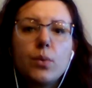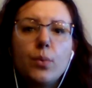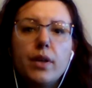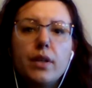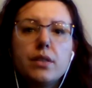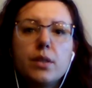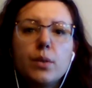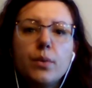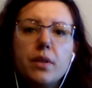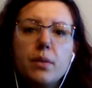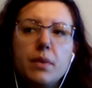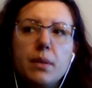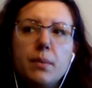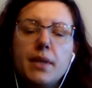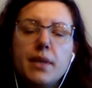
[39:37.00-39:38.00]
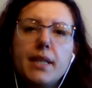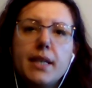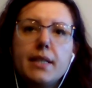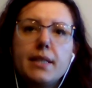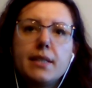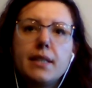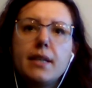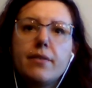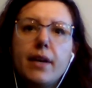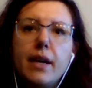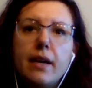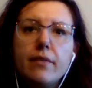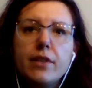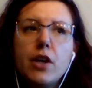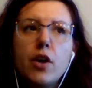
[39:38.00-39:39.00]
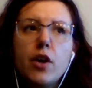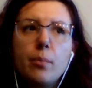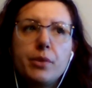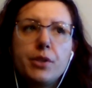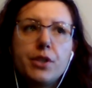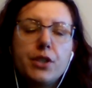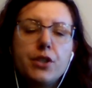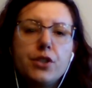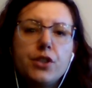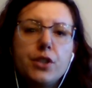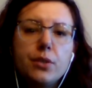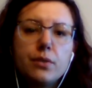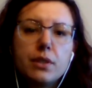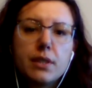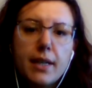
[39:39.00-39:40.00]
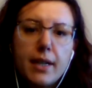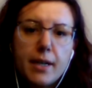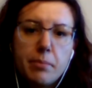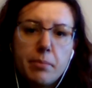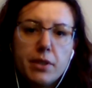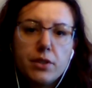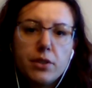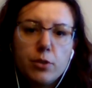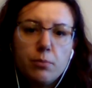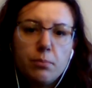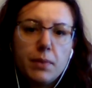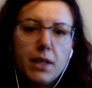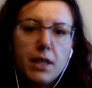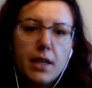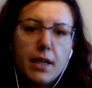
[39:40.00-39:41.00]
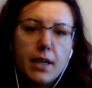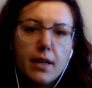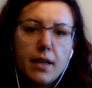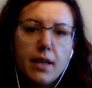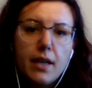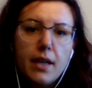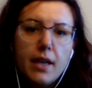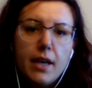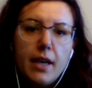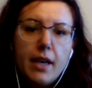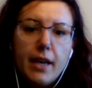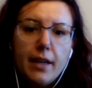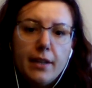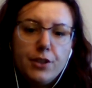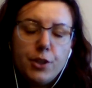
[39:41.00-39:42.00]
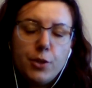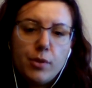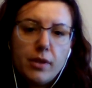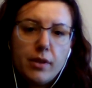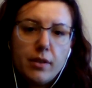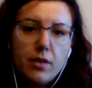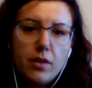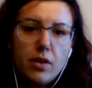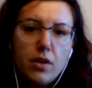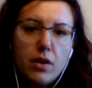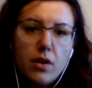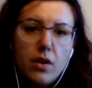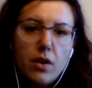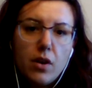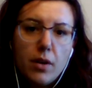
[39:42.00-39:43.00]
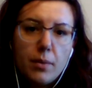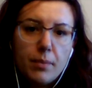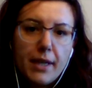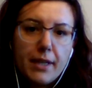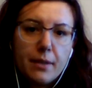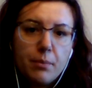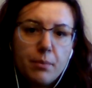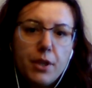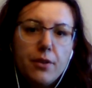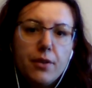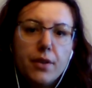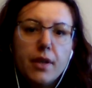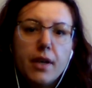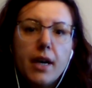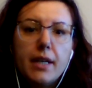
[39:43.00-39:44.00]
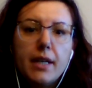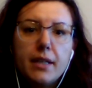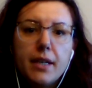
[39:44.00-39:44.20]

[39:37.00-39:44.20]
what you mean by that is, if I have the option to set up a Zoom meeting and do it on my computer,